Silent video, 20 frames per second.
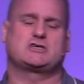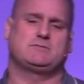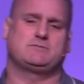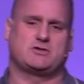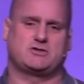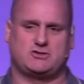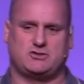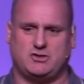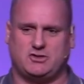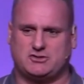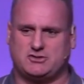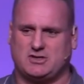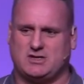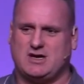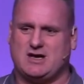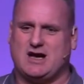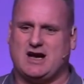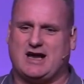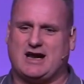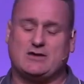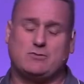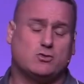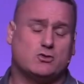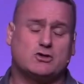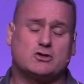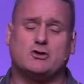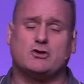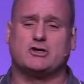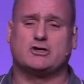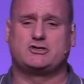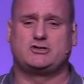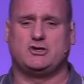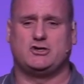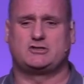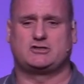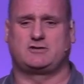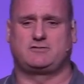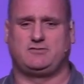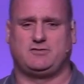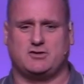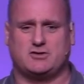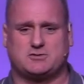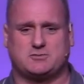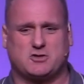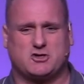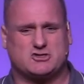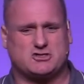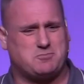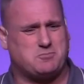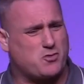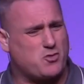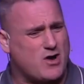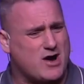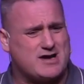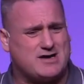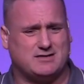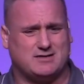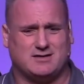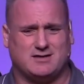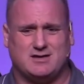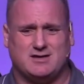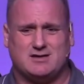and I wouldn't go to church at first, because of pride.